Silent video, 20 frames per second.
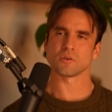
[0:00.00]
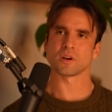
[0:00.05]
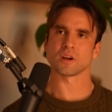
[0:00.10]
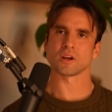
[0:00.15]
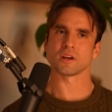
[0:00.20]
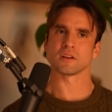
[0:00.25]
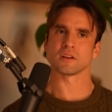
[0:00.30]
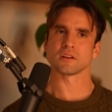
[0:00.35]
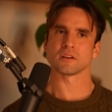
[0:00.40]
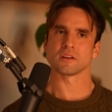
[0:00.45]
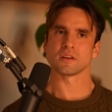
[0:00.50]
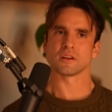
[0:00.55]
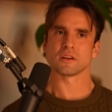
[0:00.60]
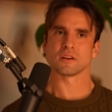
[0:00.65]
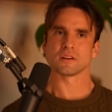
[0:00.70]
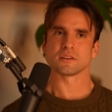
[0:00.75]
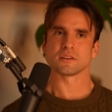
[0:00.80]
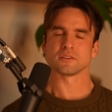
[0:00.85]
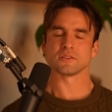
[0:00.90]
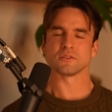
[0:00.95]
Okay.
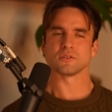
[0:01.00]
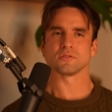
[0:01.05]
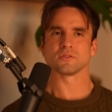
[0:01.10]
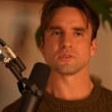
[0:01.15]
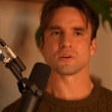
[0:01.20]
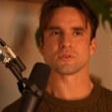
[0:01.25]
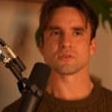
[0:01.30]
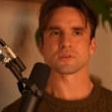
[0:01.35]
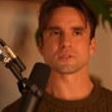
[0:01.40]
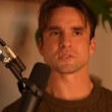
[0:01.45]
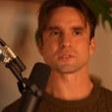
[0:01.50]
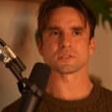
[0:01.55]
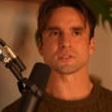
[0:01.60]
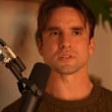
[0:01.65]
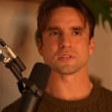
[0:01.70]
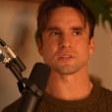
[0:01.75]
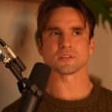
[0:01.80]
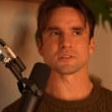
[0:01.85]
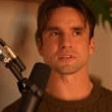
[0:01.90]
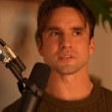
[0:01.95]
Do you notice
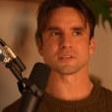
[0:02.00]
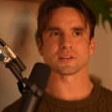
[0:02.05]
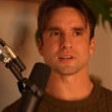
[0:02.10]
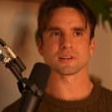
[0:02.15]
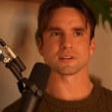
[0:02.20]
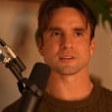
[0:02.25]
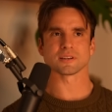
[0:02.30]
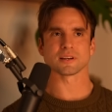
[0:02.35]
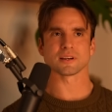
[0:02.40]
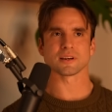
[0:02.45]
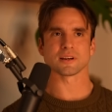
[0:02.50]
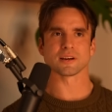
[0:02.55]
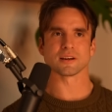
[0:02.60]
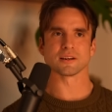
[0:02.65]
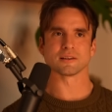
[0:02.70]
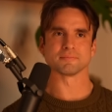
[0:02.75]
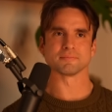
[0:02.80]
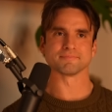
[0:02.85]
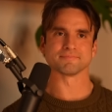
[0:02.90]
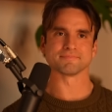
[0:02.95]
anything?
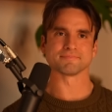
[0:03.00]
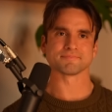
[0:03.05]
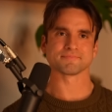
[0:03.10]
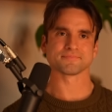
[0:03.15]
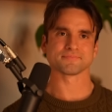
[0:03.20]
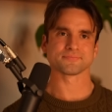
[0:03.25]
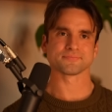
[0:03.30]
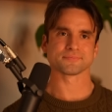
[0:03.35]
Um,